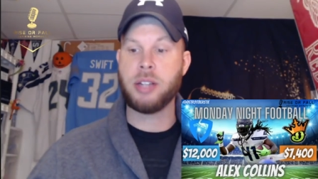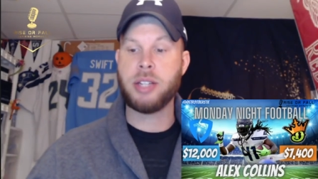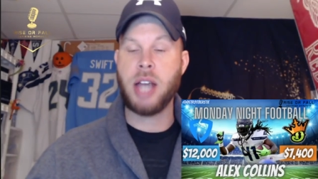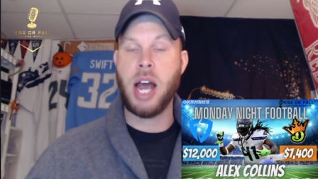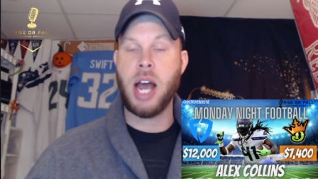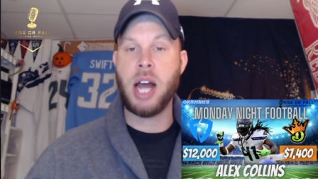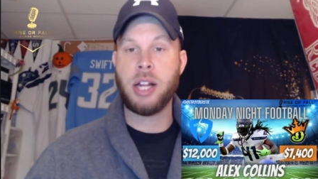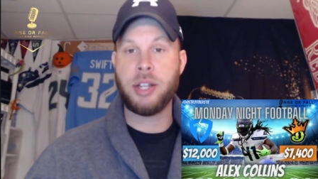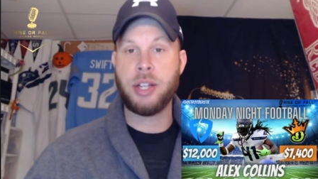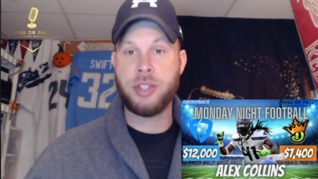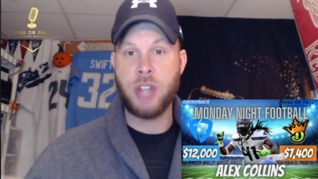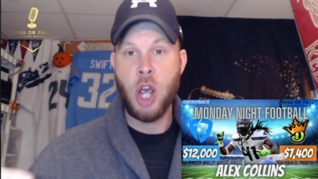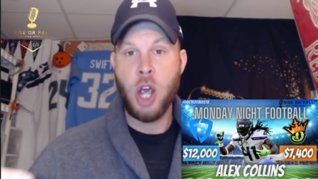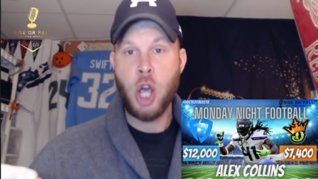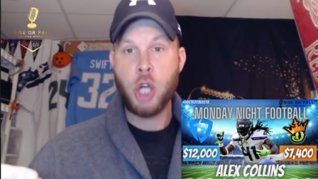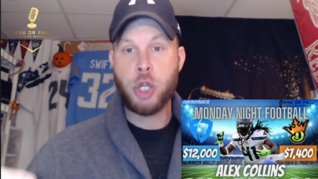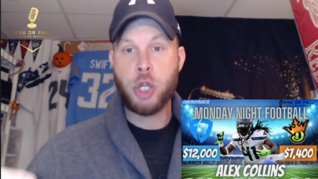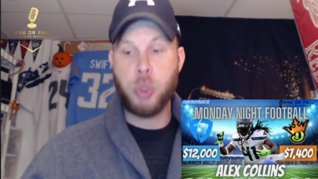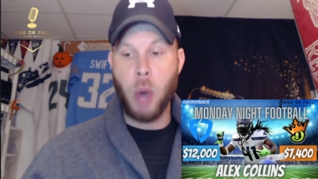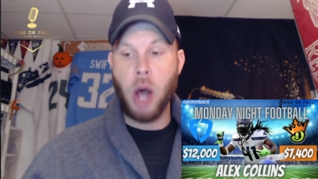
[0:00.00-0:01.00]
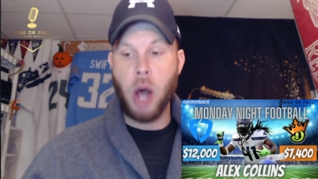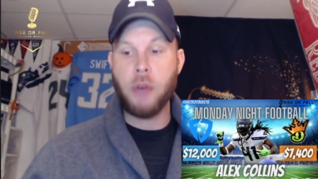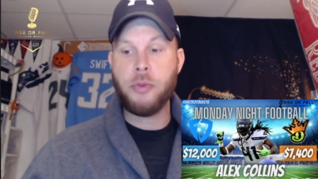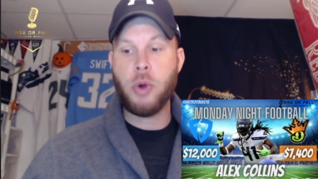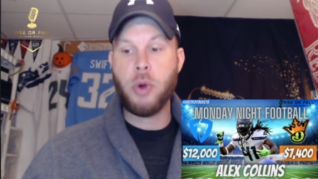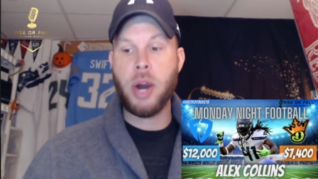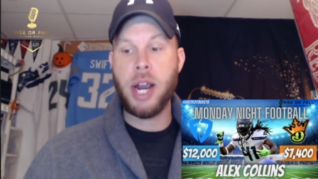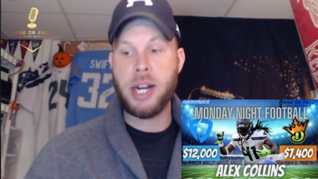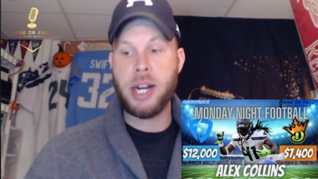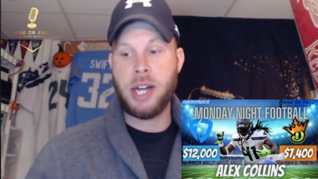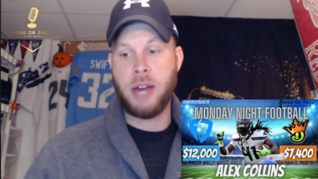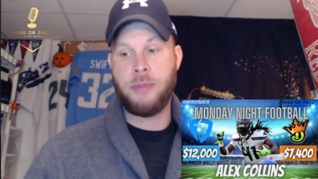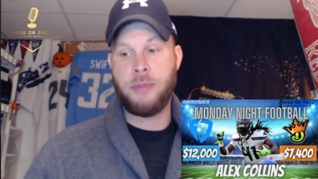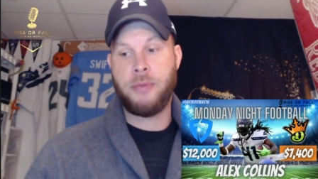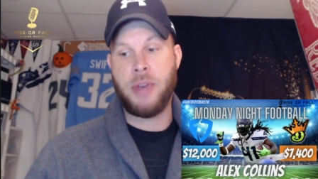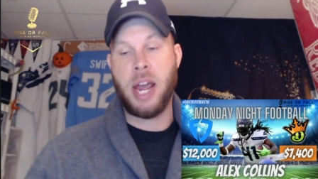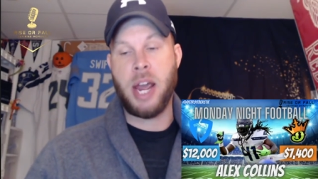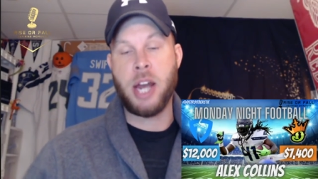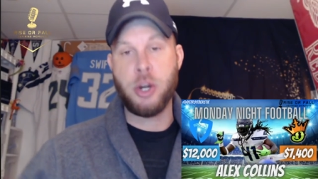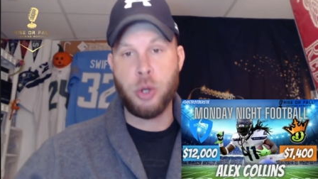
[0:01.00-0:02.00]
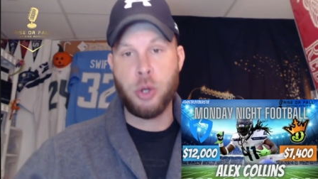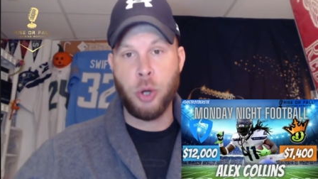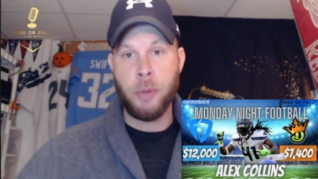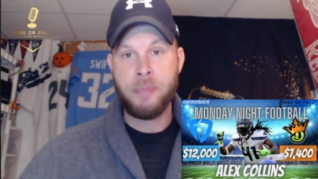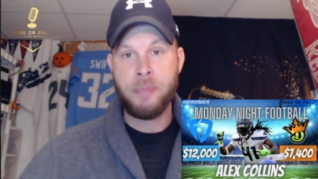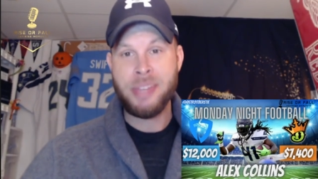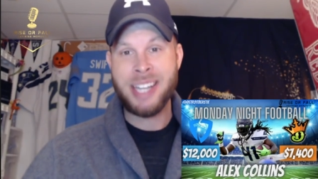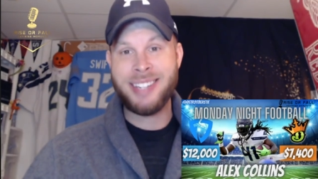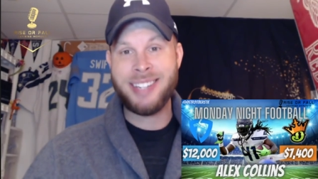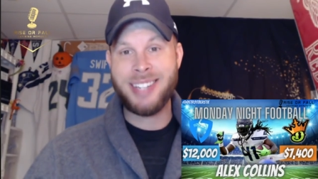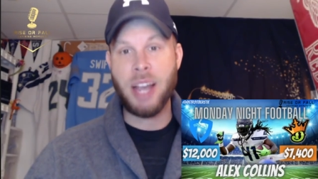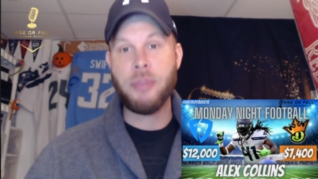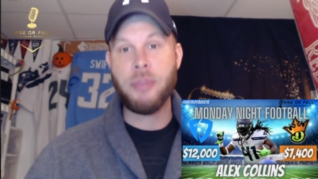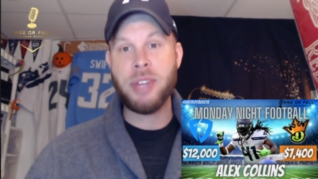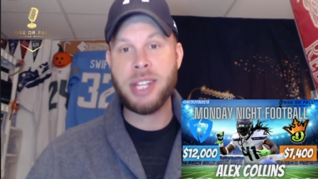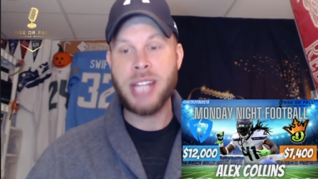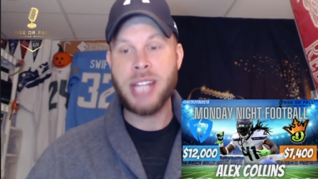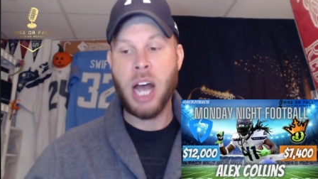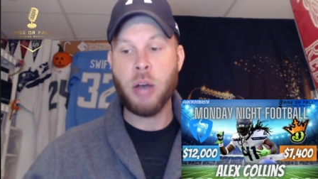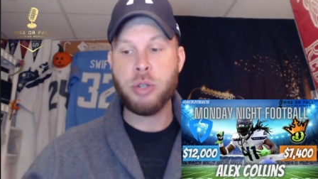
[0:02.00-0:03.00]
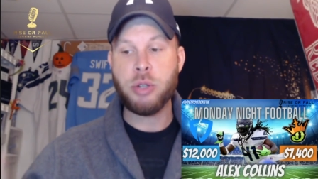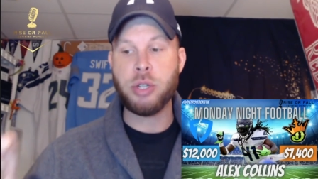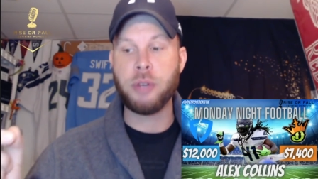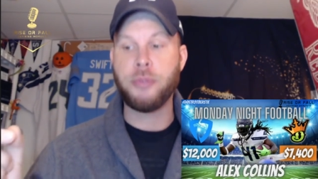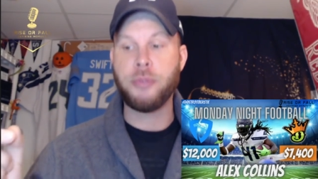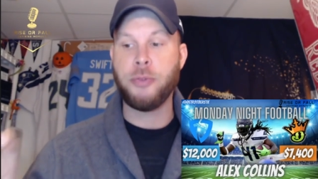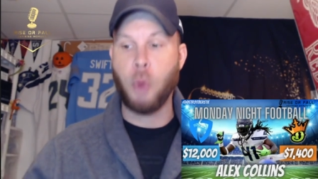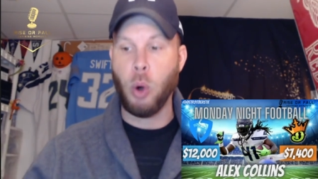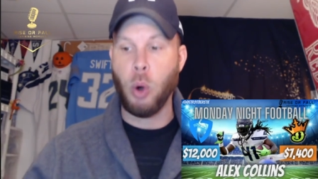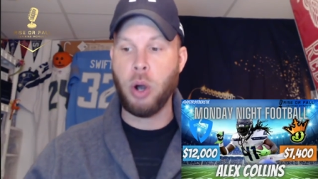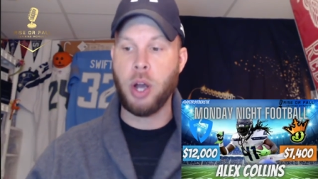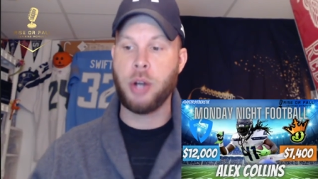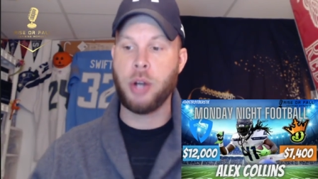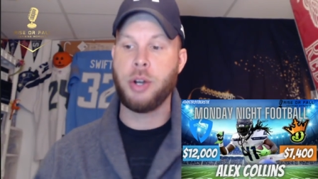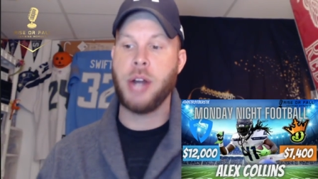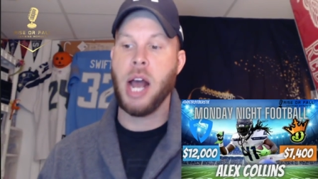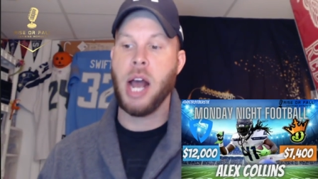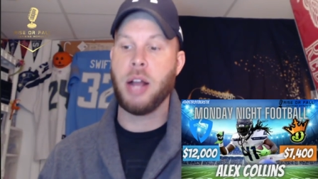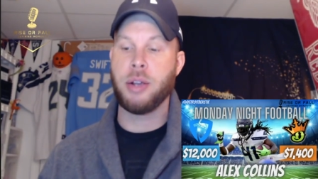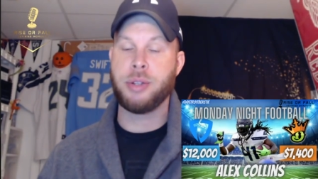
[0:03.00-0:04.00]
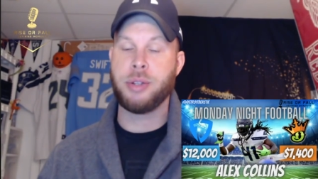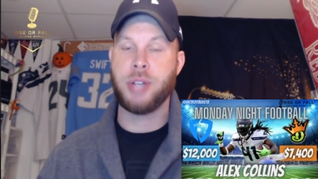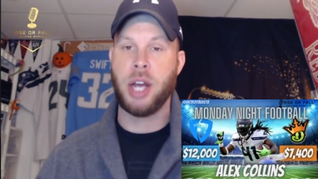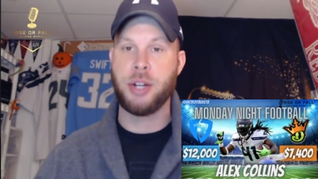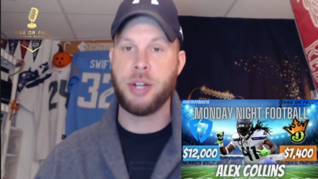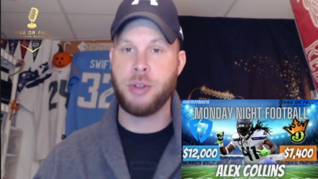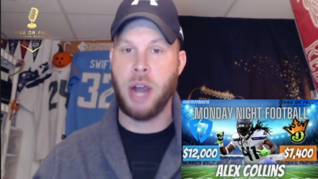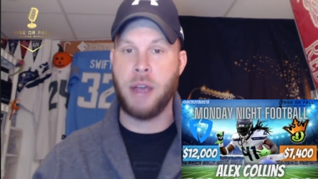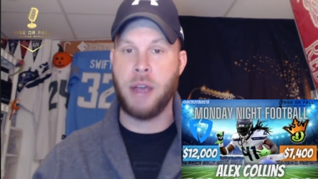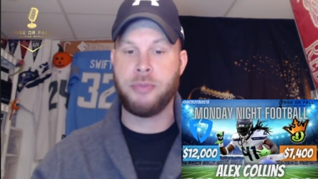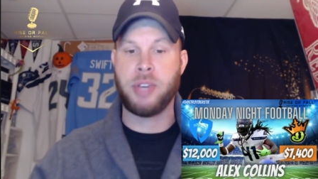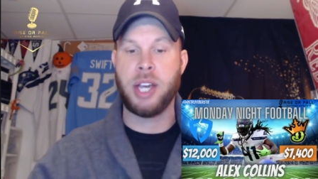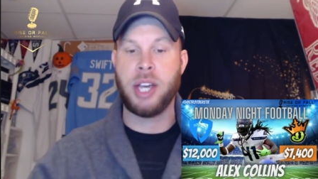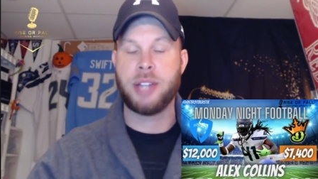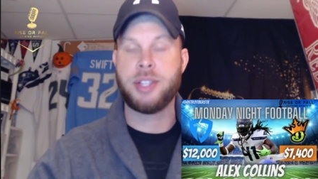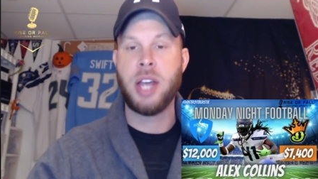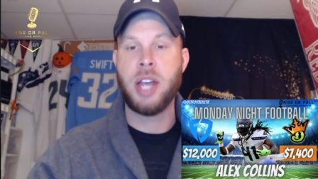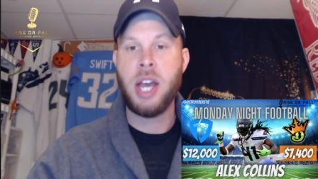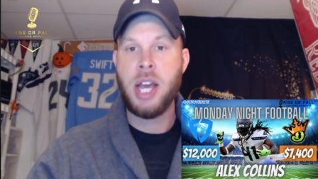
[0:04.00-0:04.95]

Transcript: Collins, twelve grand on FanDuel, seven thousand four hundred dollars on DraftKings.